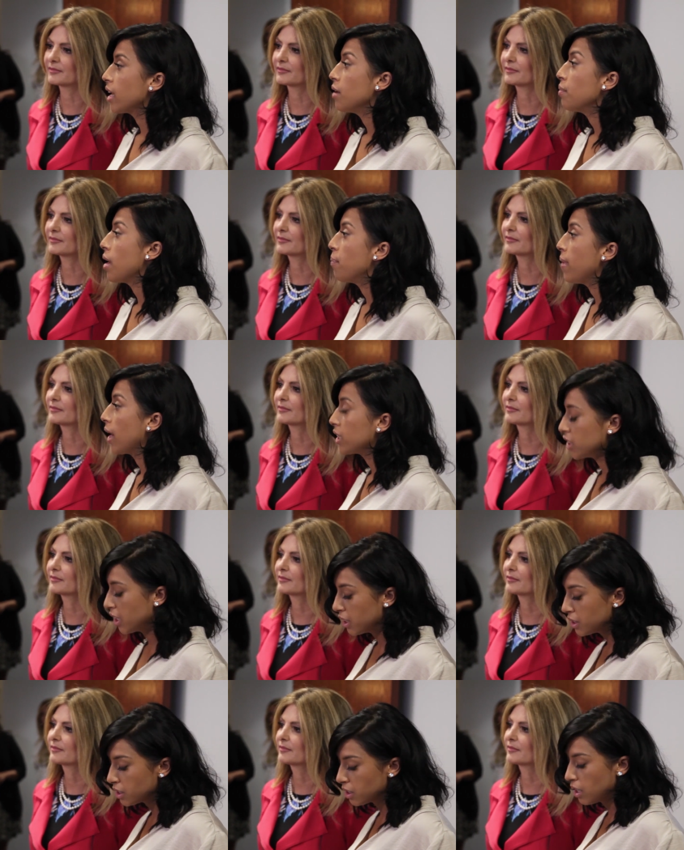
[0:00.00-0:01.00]
Speaker 1: then, my
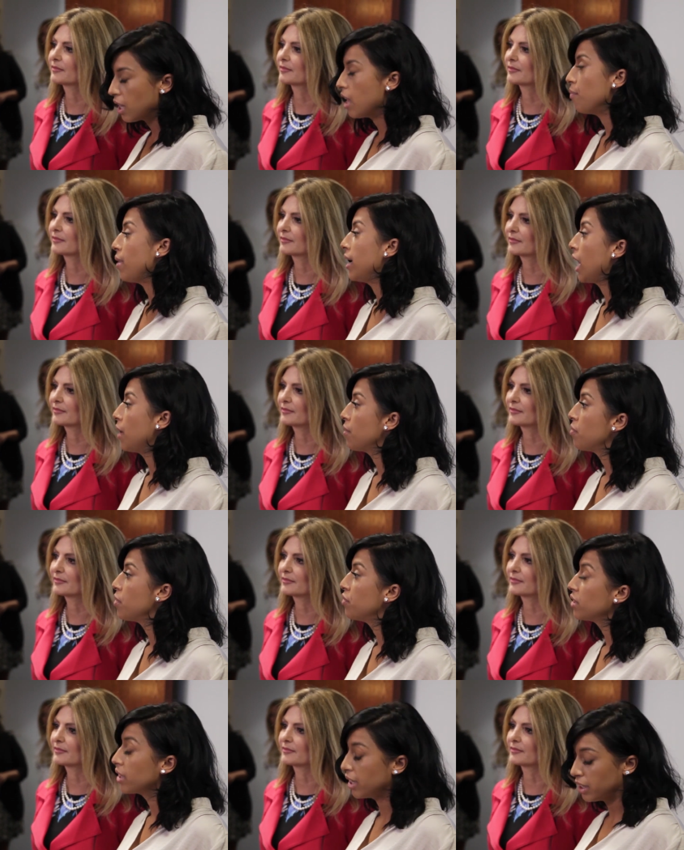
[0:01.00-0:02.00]
pictures and my name
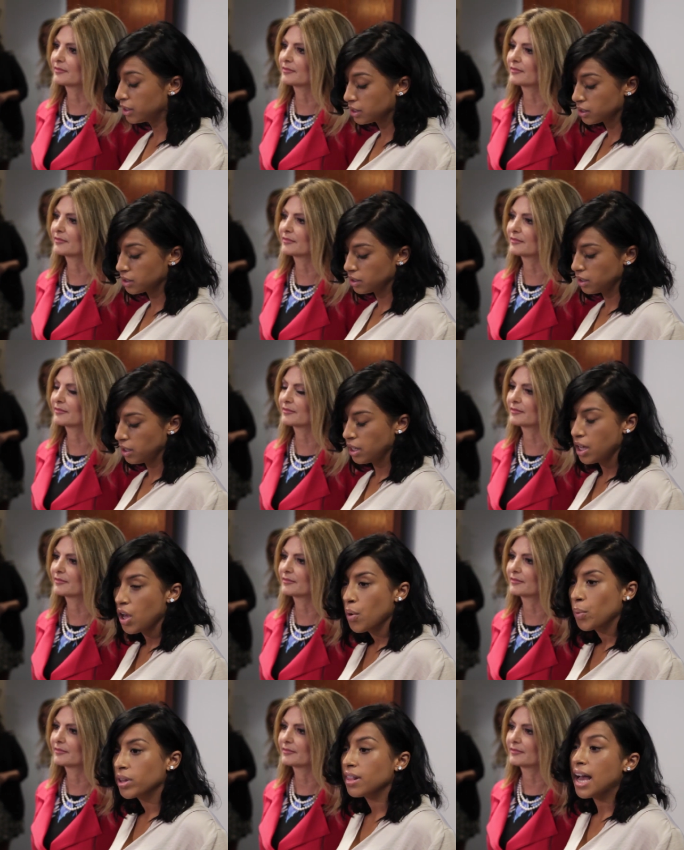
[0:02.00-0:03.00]
have been released
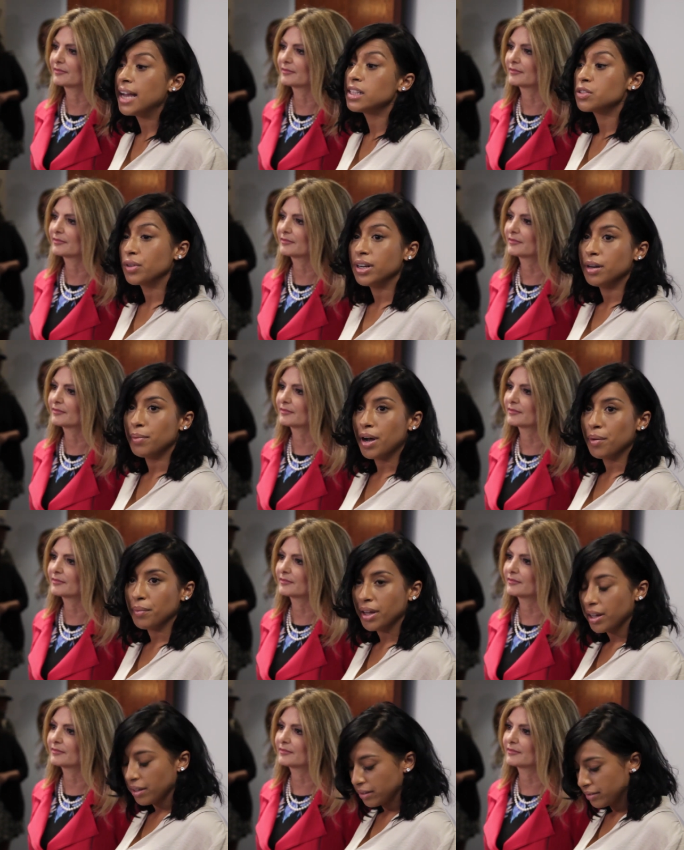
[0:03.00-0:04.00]
with lies written about me.